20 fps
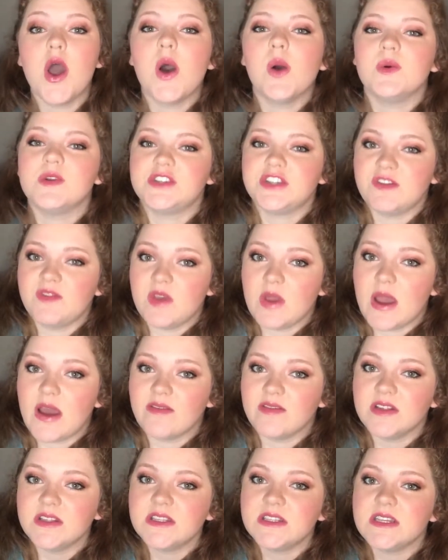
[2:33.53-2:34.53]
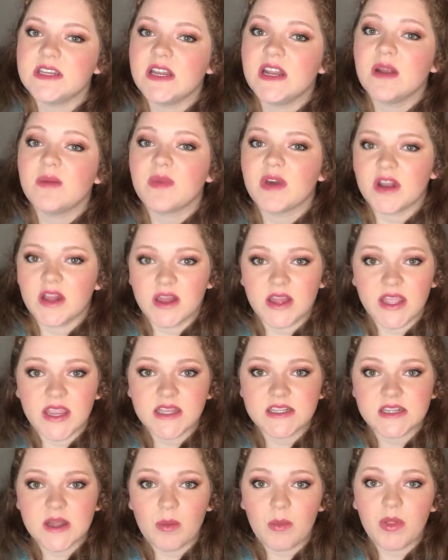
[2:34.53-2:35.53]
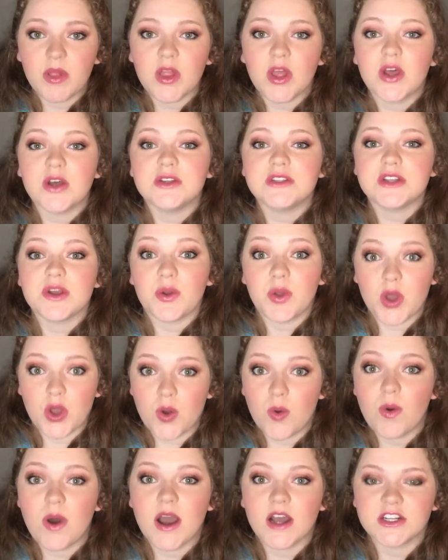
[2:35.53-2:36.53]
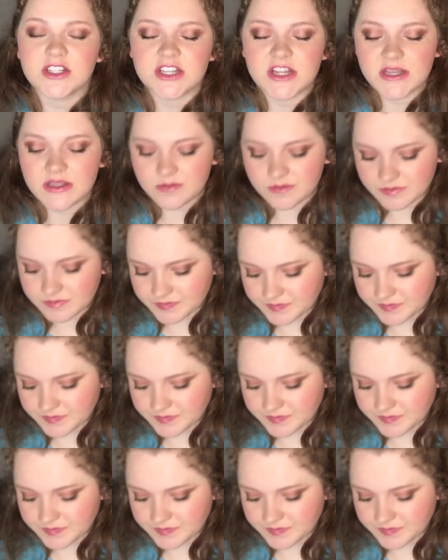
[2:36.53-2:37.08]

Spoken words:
which if you haven't seen, I'm gonna link down below, so go watch it.